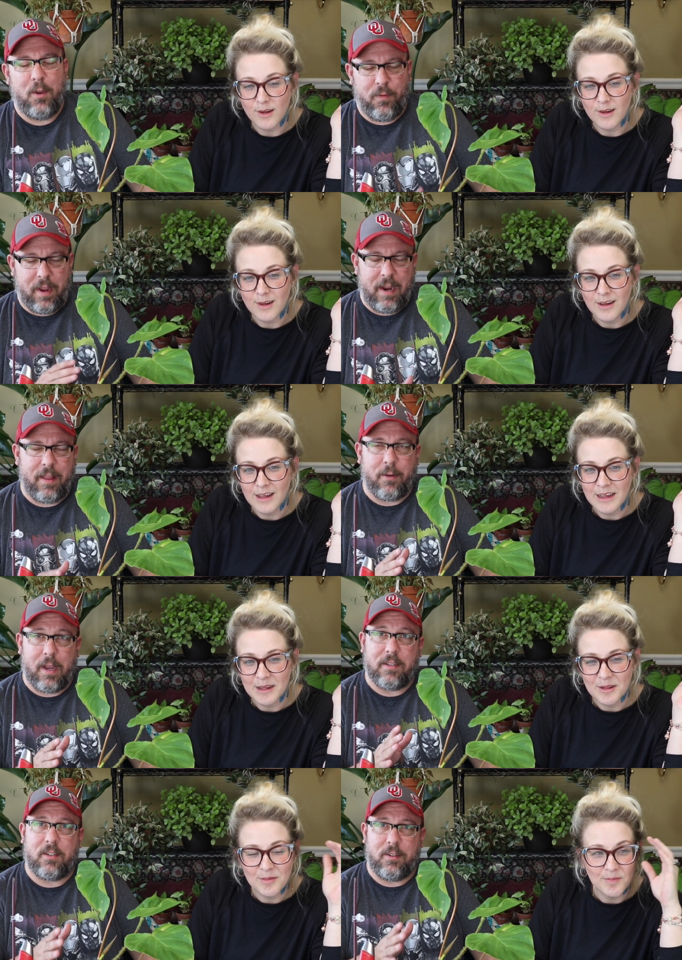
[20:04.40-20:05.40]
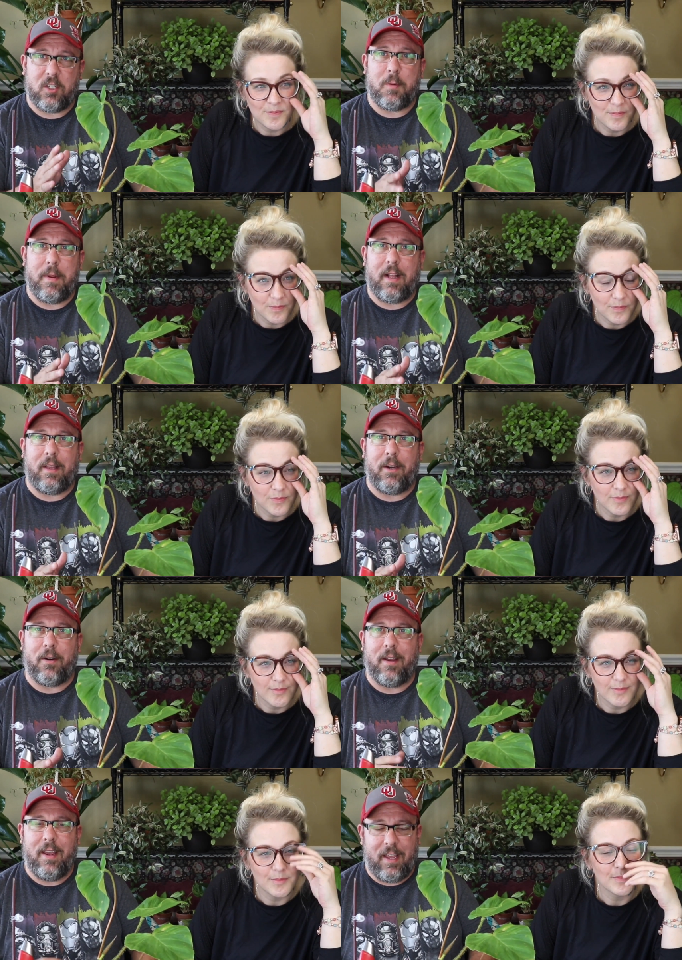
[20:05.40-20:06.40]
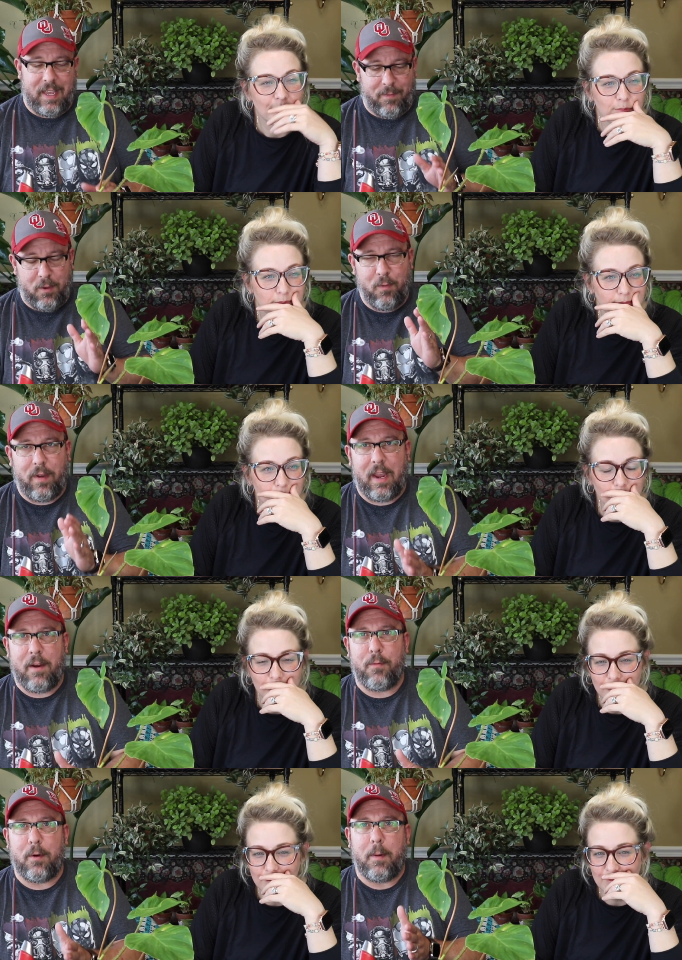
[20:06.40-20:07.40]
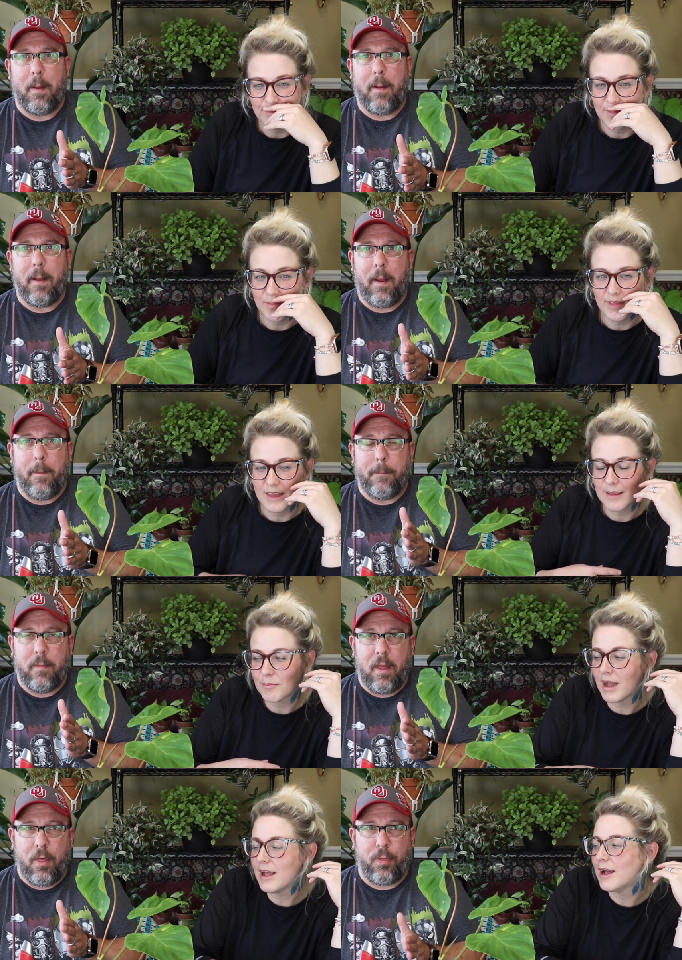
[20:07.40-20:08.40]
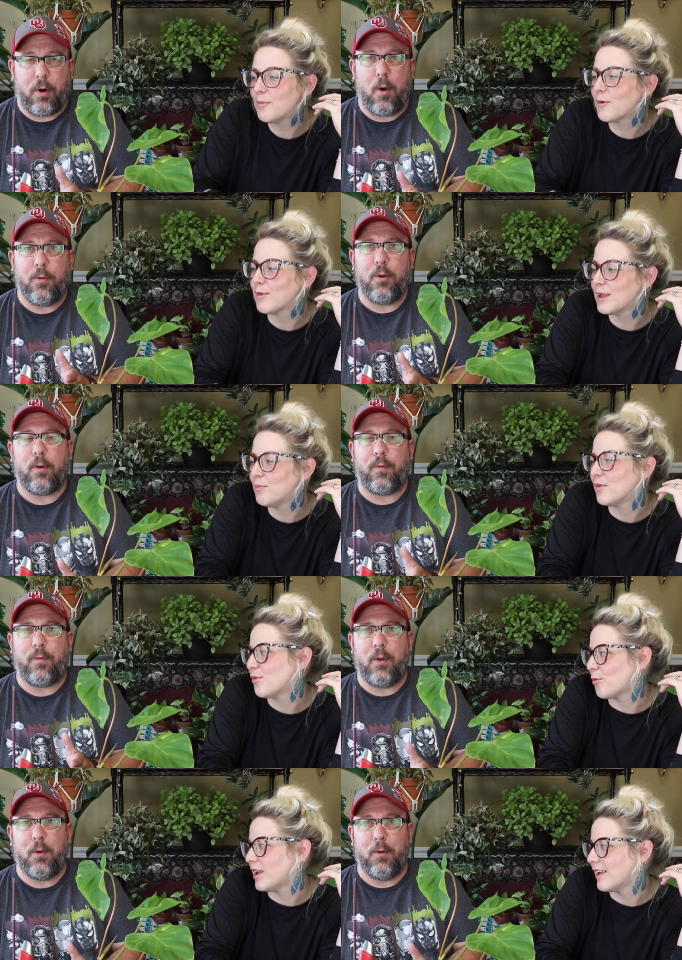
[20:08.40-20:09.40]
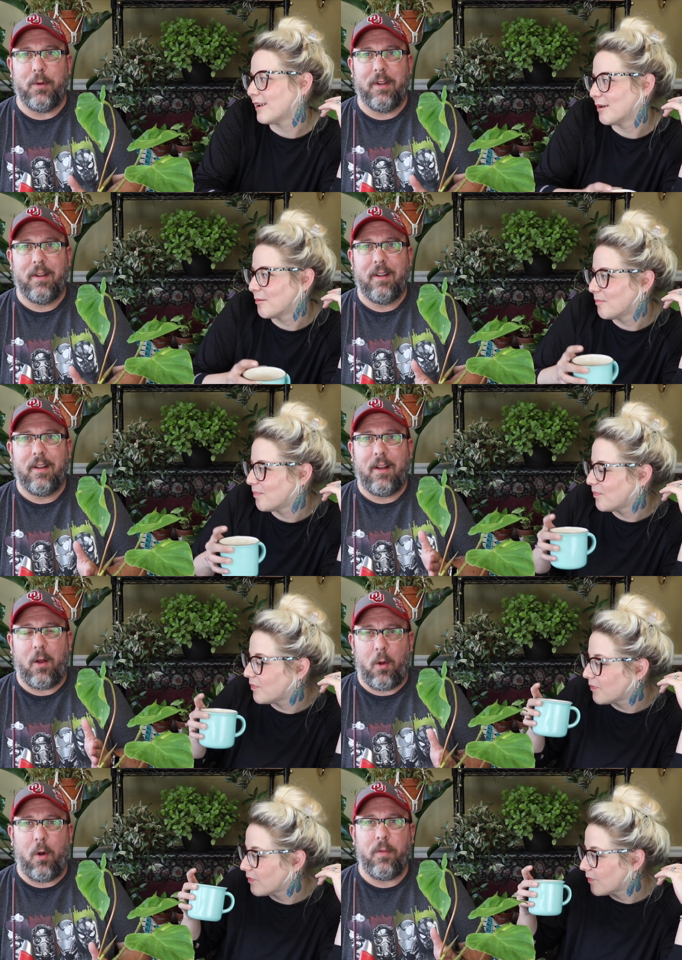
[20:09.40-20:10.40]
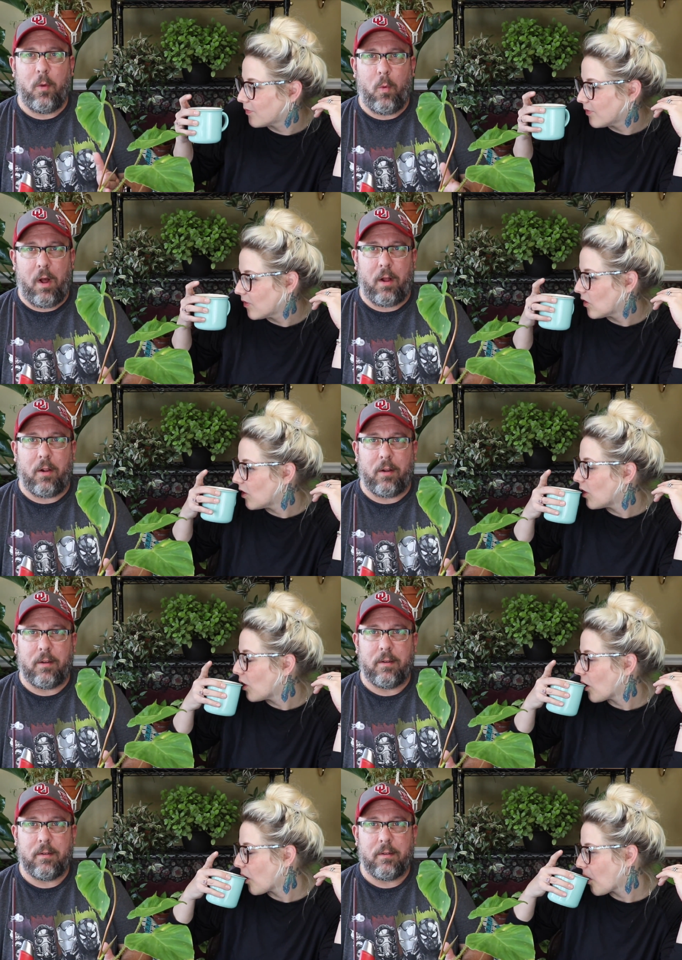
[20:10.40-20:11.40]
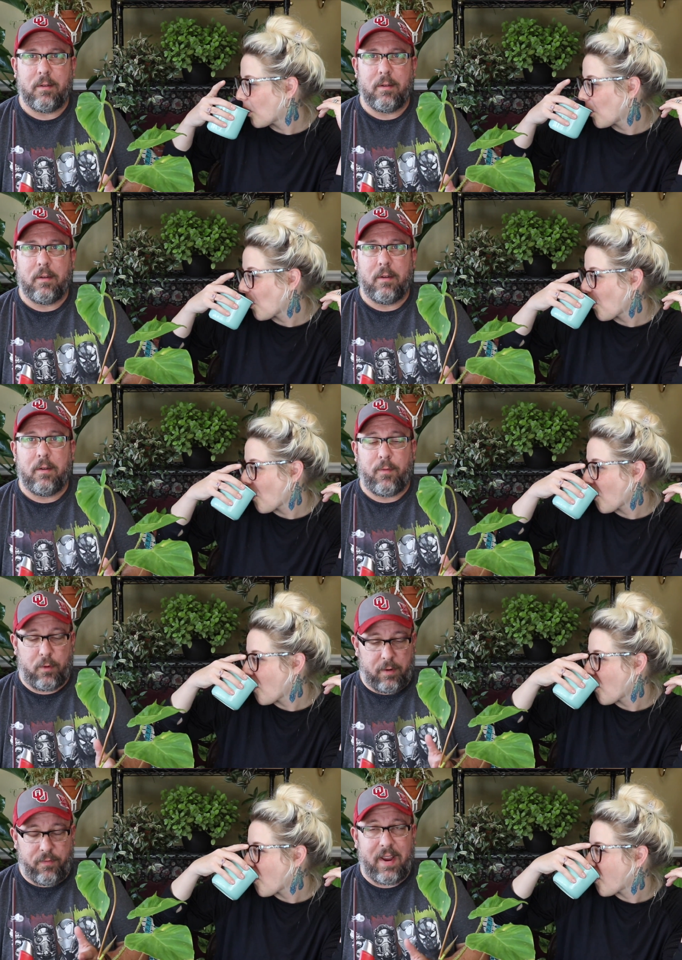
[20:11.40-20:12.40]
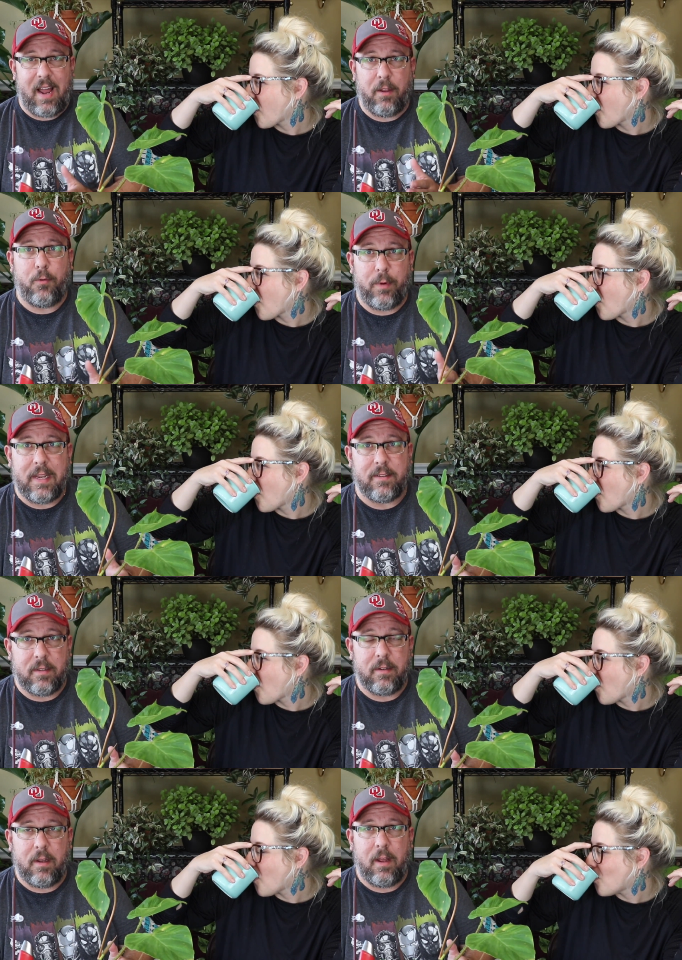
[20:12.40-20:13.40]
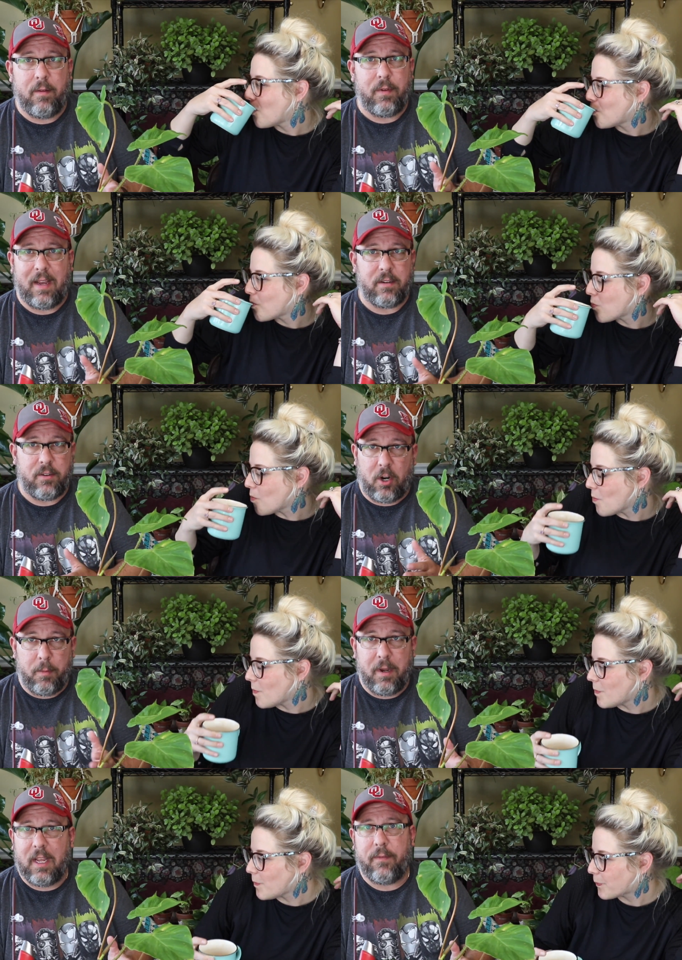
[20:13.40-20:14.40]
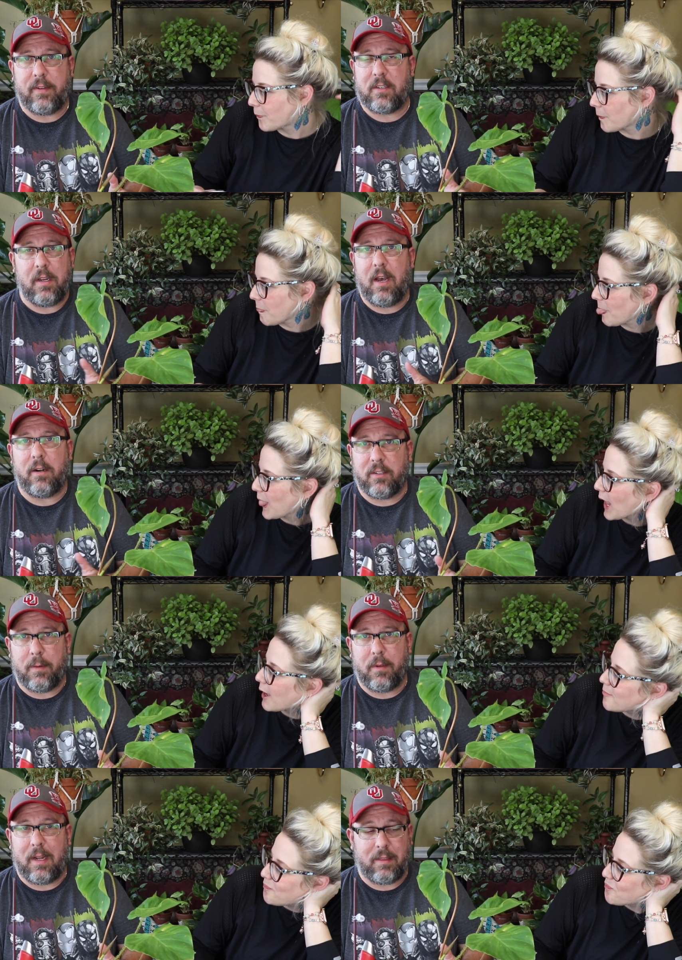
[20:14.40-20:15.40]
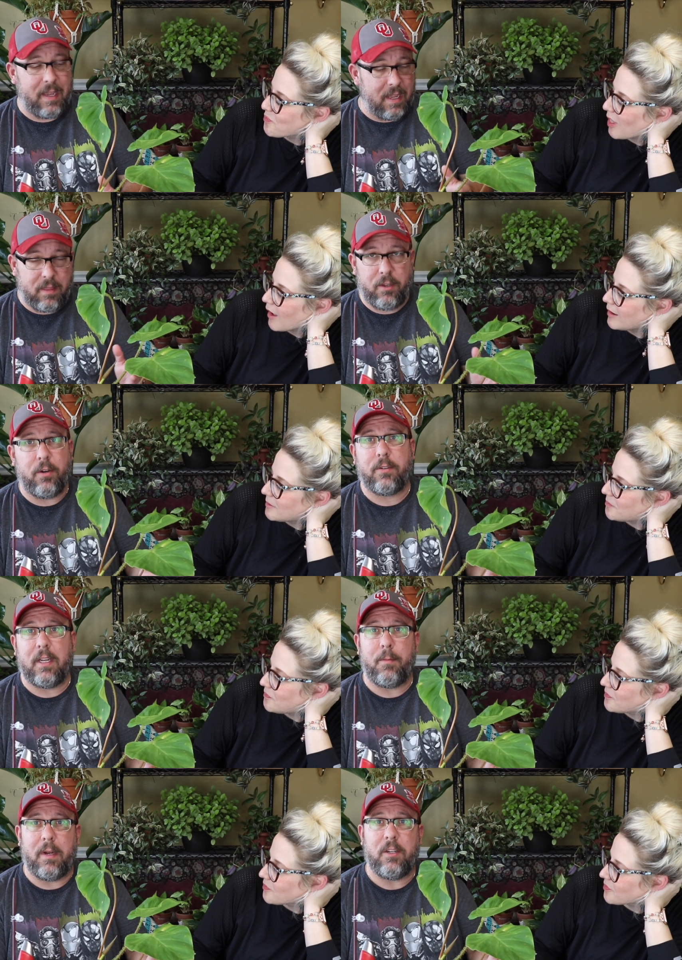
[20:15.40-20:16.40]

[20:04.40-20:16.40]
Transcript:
Speaker 1: you've, okay, so just to be clear, if you've ever My thrown your food thing. on the wall for a valid reason of like determining if it's done or something like that, then you're Team